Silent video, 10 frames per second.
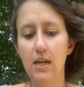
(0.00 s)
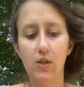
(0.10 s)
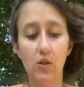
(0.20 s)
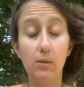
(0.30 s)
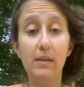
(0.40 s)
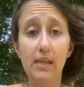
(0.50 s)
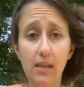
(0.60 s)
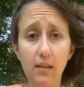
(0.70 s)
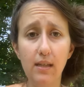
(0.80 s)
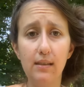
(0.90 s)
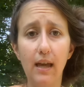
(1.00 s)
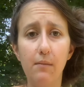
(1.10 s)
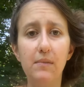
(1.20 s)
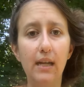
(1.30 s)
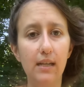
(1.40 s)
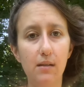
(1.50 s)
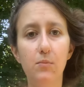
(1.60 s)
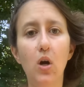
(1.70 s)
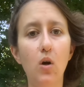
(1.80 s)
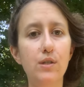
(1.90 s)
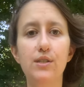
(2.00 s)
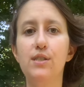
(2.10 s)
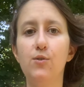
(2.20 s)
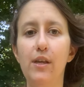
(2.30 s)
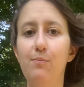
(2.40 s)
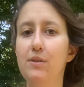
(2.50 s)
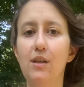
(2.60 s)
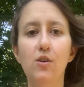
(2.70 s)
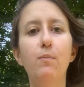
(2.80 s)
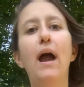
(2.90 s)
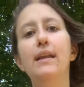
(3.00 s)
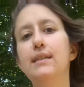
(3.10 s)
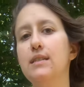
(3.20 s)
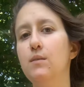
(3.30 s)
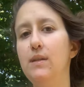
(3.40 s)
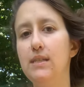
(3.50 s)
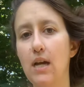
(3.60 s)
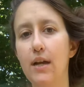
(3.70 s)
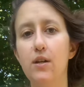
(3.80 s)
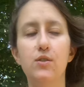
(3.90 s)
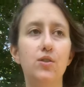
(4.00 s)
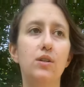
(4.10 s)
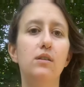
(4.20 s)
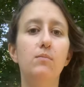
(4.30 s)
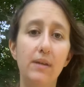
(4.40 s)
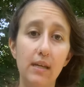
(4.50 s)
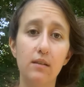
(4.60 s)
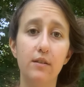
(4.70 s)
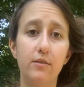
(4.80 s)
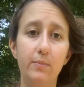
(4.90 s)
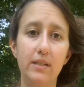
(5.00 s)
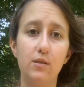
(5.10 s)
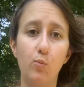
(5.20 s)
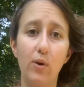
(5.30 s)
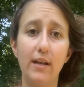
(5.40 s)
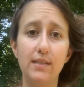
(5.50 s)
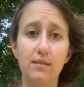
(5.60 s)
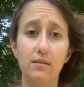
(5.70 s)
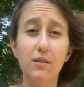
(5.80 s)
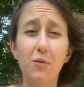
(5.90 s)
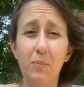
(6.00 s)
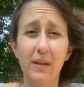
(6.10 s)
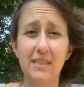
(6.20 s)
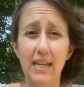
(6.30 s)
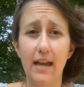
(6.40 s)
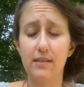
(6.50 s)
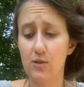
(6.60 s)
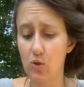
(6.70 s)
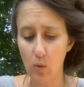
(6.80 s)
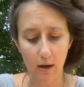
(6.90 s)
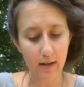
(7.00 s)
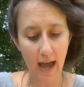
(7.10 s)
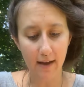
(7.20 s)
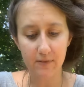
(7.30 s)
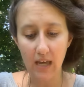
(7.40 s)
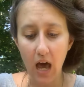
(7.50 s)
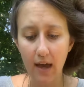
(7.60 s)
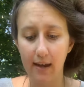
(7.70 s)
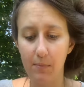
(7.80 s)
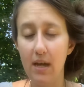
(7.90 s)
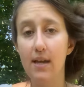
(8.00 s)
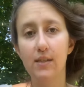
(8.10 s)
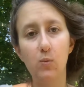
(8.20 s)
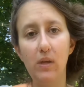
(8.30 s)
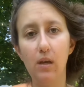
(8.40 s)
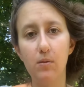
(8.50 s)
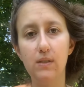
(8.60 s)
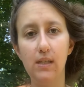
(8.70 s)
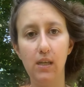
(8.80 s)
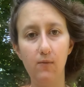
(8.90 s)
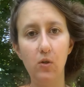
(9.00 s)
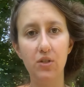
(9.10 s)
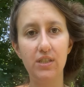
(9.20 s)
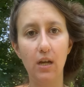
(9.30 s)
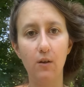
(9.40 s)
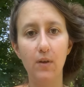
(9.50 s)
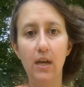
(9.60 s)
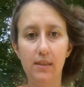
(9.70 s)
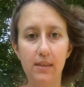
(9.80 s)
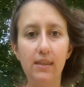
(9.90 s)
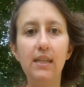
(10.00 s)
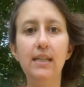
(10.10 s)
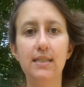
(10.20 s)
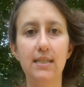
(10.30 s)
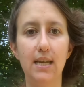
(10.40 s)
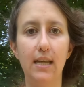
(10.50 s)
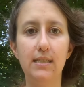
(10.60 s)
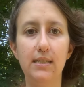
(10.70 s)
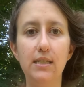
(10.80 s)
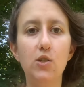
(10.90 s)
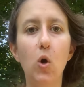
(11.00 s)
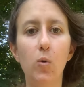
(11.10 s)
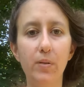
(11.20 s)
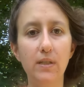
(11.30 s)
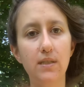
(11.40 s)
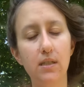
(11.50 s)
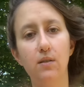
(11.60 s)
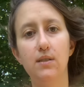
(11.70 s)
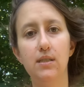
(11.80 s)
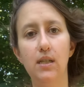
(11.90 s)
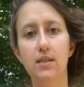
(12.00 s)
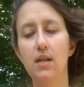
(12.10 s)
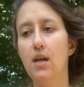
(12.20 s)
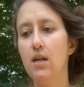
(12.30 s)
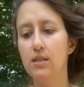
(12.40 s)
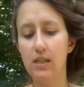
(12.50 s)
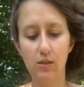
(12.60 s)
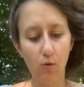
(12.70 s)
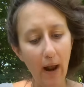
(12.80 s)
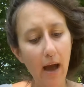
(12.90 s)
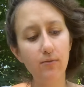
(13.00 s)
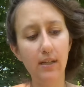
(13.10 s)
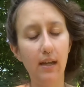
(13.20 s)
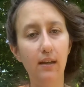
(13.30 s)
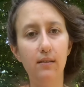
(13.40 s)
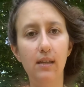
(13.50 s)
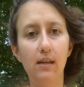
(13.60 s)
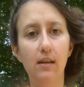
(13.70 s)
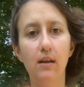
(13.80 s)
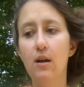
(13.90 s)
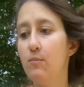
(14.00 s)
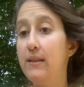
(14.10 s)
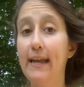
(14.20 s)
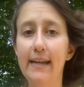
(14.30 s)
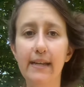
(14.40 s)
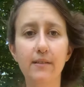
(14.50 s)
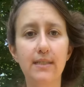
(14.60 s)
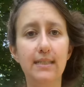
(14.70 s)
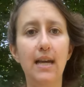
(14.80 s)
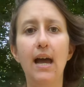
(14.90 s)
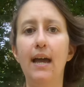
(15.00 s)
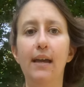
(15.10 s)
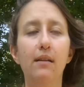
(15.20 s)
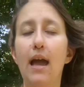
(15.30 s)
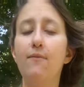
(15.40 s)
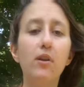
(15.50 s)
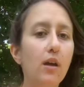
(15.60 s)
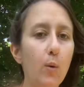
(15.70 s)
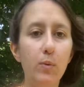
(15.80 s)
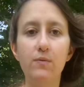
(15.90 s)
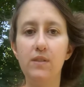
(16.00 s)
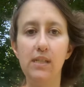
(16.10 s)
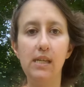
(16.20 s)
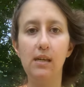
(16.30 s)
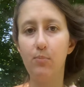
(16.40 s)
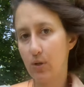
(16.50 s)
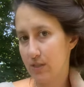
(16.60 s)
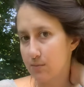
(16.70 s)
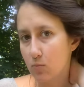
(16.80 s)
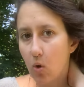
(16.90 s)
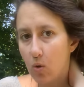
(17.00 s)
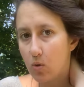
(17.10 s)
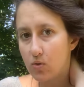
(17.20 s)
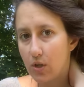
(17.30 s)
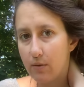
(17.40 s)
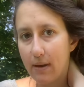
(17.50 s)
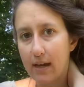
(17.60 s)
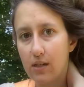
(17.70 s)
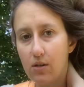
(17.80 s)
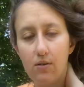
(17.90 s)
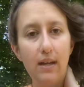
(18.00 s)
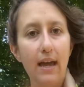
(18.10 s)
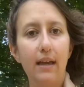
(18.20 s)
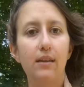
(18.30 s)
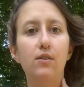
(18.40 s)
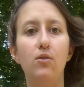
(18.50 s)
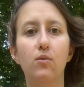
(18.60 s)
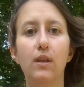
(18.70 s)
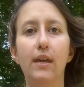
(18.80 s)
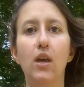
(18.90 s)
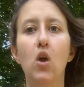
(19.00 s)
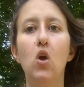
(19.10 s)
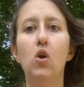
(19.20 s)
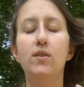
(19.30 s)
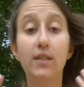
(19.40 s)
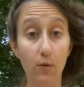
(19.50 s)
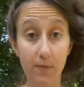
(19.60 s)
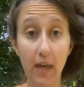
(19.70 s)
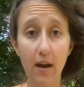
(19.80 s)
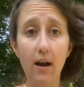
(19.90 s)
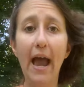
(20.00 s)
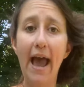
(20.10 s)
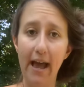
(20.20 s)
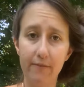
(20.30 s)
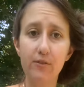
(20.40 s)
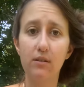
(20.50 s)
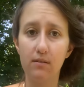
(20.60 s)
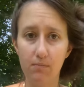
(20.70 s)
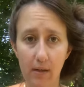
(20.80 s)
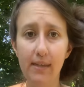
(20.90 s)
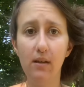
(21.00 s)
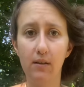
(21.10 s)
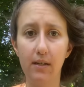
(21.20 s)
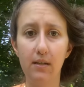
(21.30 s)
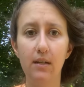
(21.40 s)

You're going to be healing them, letting them go, which is great, but then your body's going to be tired. You're going to be a little bit depressed, a little bit sad. So you want to have time to be able to give yourself these things, these coping skills, the grounding, the playing outside, having a cup of tea, putting some cold on the back of your neck, you know, like self-care after healing.